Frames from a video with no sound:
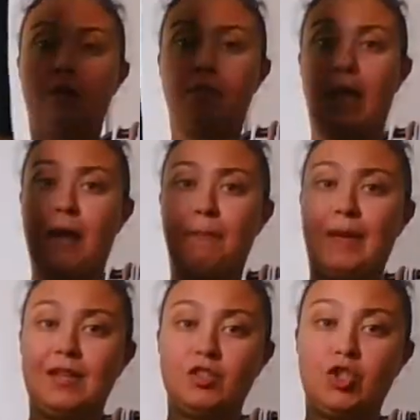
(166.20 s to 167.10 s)
black
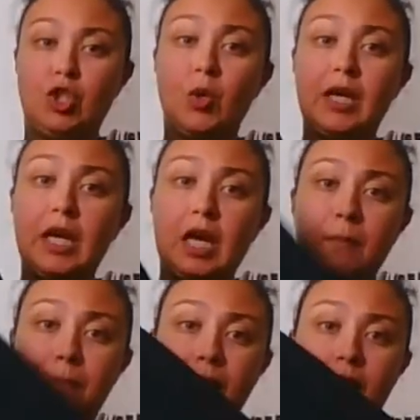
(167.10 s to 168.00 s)
pants, New York and
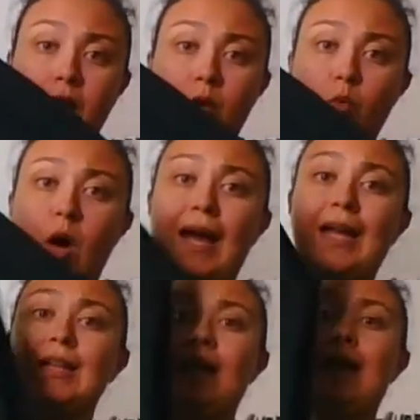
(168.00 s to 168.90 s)
Company, wide
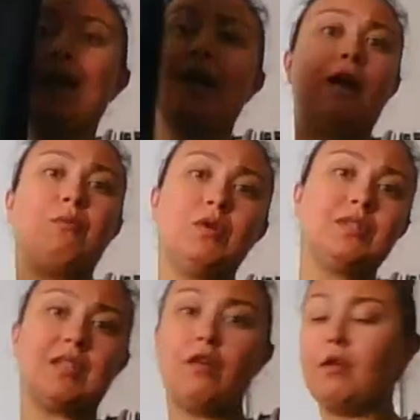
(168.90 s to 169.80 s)
leg. I would
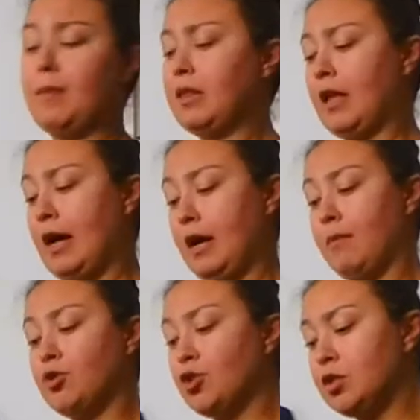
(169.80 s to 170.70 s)
sell them online. I'm
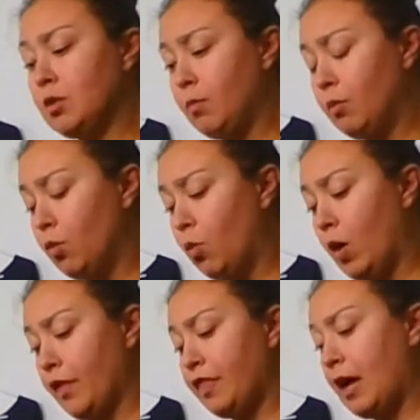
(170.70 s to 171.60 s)
sure someone will
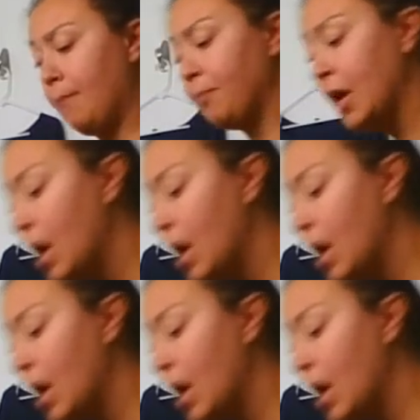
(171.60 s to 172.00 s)
want them,